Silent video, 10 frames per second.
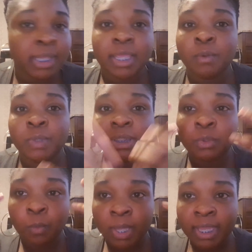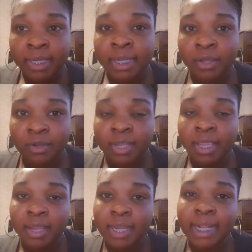that it wasn't weighing down her
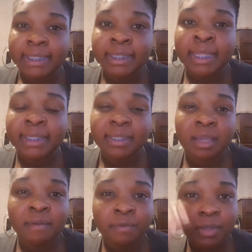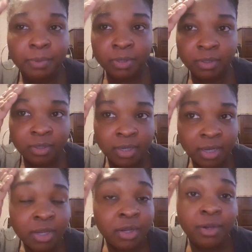hair. And I did that to cover up her
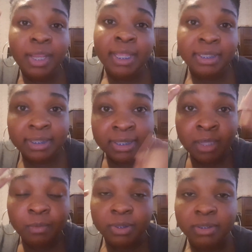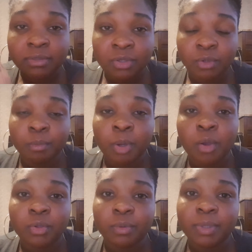edges that was, you know,
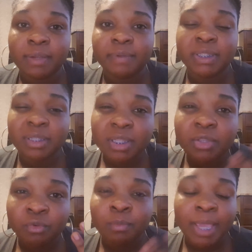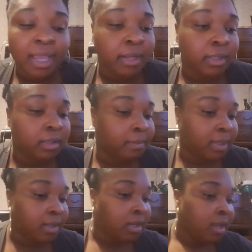bald or whatever, until it grew back out a little
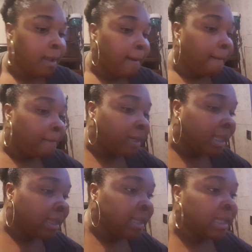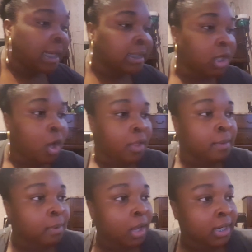bit. But I think that is all the
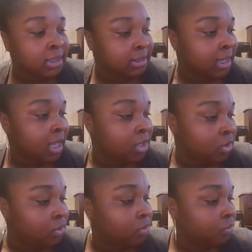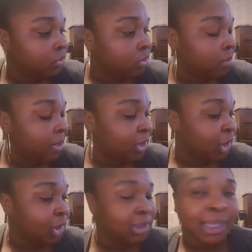products that I use on my
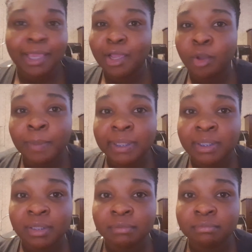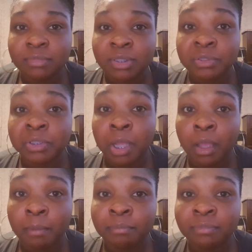daughter's hair. I hope I did a good
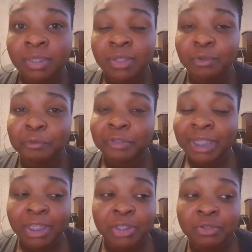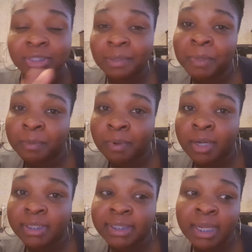job with telling you some of the
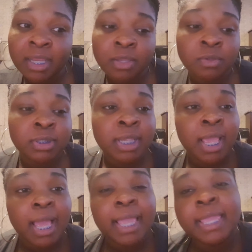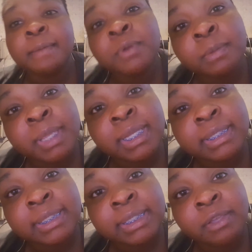products that I use. I am going to make a
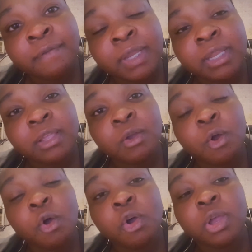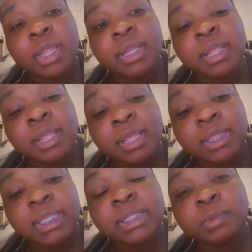detailed video on
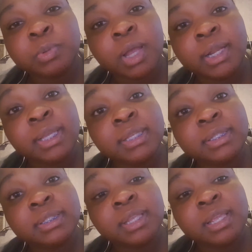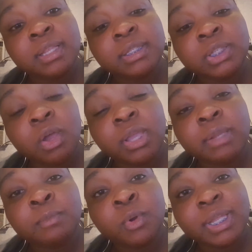these products,
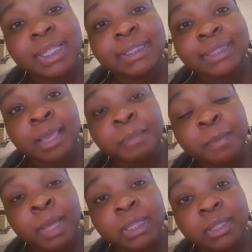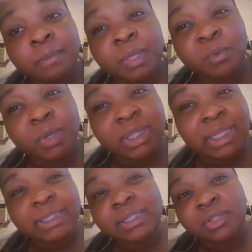talking more in depth about them and what they
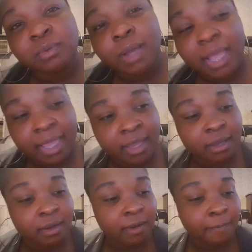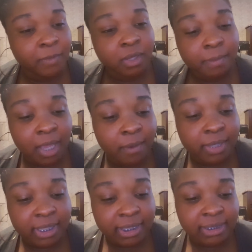did to our hair, how
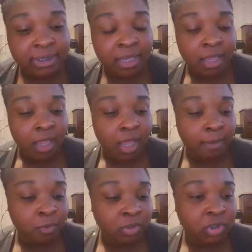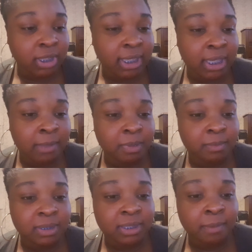it is. I'm going to try to keep them
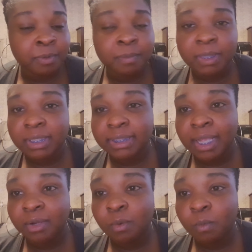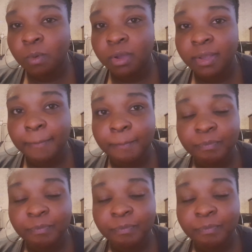separate because I don't want